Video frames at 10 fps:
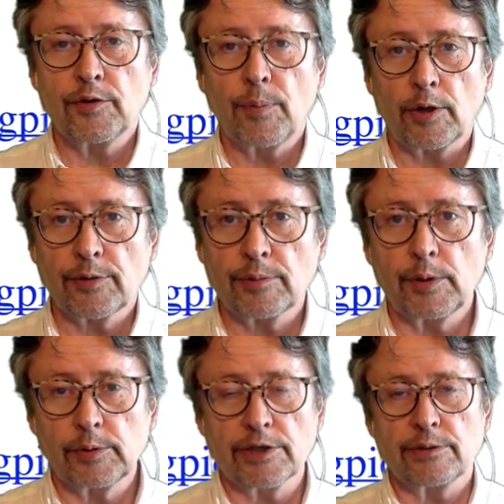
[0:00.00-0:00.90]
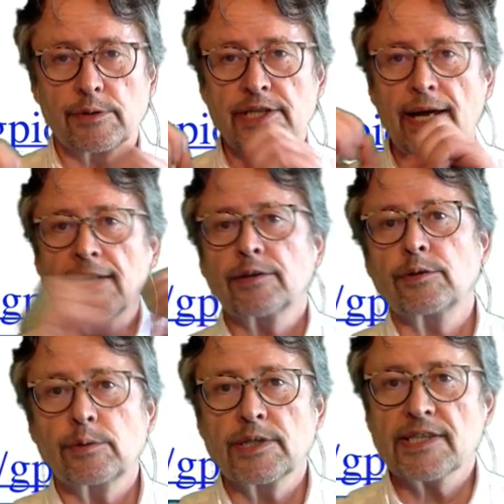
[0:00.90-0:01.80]
the pulse width modulation. You tell it the
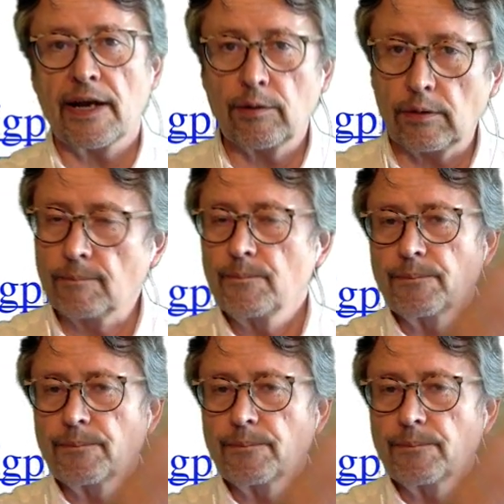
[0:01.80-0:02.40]
duty cycle,